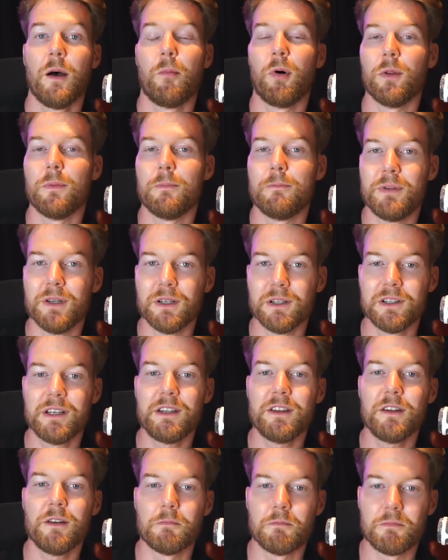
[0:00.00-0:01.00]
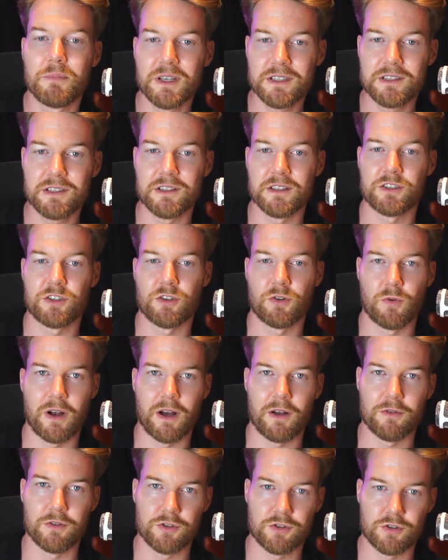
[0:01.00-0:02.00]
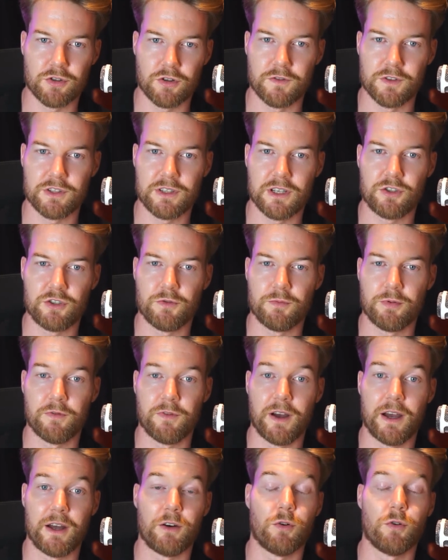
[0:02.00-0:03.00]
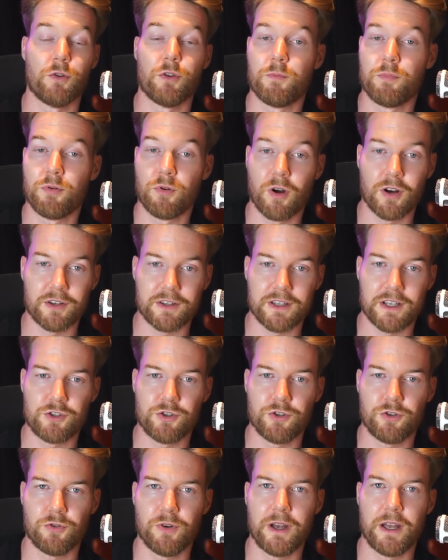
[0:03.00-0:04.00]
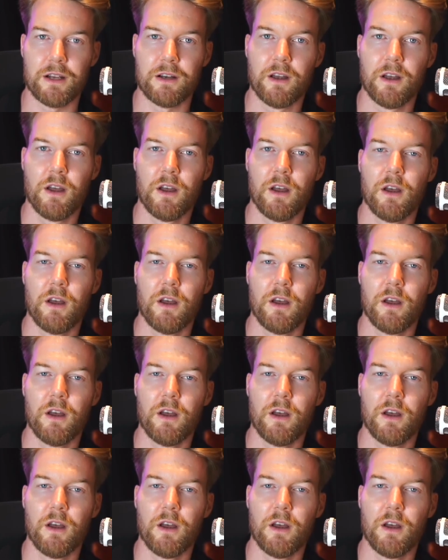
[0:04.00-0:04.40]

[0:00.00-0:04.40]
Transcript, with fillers: but building the business around the service that you provide or the product that you create?